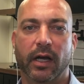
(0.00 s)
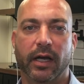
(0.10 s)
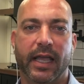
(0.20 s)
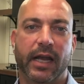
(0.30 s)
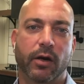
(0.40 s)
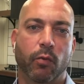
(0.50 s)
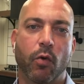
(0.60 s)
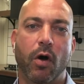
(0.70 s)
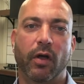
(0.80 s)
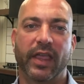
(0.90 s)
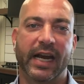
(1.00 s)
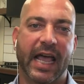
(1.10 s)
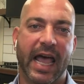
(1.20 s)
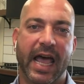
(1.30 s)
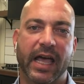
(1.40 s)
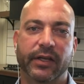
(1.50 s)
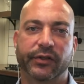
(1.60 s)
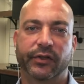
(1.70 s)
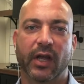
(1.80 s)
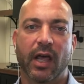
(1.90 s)
again, a wall that
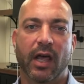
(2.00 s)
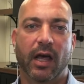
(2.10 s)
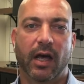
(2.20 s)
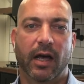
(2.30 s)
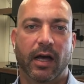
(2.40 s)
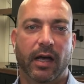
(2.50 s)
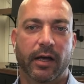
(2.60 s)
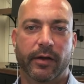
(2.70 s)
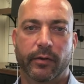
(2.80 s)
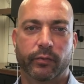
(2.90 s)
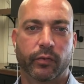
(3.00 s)
has a